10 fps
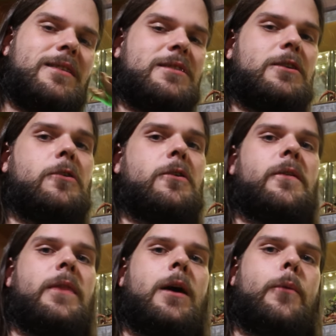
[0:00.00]
So
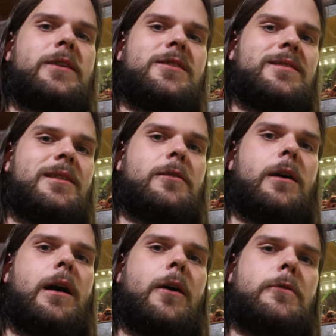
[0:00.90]
now we just need
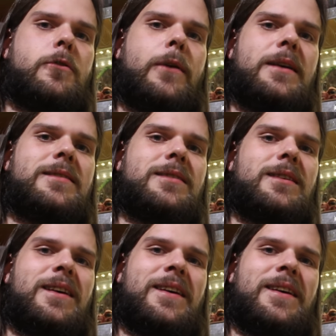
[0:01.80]
to outrace